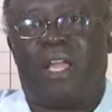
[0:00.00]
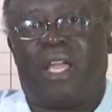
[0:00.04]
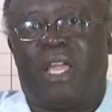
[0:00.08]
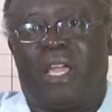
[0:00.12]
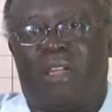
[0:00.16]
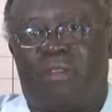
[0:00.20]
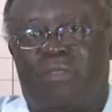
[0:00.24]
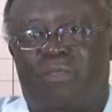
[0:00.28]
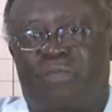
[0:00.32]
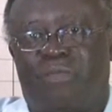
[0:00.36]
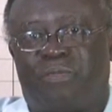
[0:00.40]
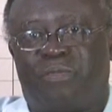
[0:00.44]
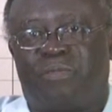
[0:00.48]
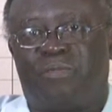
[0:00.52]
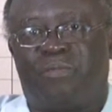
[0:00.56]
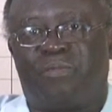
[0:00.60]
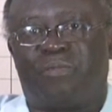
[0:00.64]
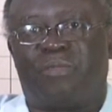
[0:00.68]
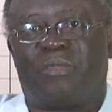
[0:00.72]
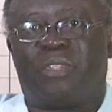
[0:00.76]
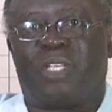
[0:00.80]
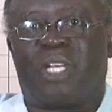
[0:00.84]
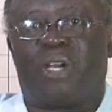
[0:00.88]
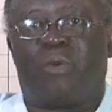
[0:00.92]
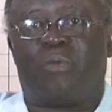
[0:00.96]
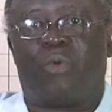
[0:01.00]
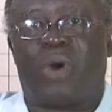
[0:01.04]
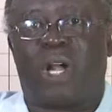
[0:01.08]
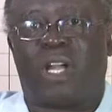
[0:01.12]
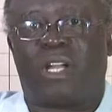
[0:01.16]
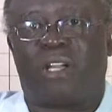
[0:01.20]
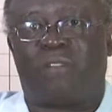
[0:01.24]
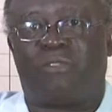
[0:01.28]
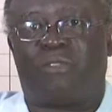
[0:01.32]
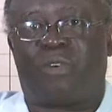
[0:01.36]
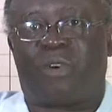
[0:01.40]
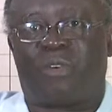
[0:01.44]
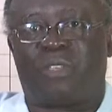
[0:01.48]
If the
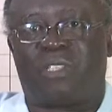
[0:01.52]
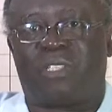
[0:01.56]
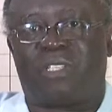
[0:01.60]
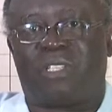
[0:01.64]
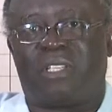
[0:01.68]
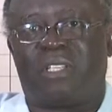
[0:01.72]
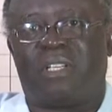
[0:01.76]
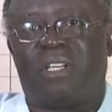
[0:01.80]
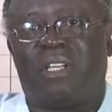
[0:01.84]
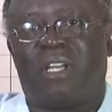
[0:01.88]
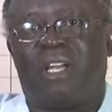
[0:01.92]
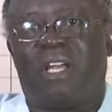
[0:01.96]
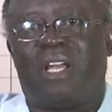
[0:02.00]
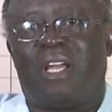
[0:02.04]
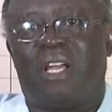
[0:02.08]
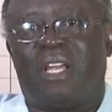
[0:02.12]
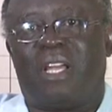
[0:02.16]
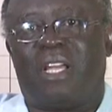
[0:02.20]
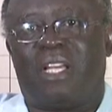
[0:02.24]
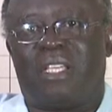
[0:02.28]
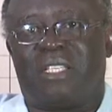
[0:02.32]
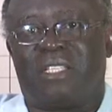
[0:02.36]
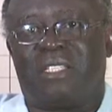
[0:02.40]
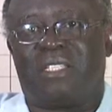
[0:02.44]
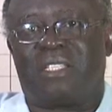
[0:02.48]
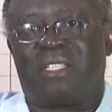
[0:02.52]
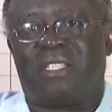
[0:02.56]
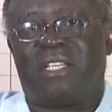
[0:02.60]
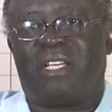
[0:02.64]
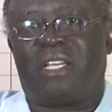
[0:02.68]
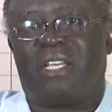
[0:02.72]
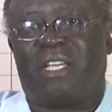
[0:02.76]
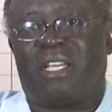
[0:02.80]
workforce is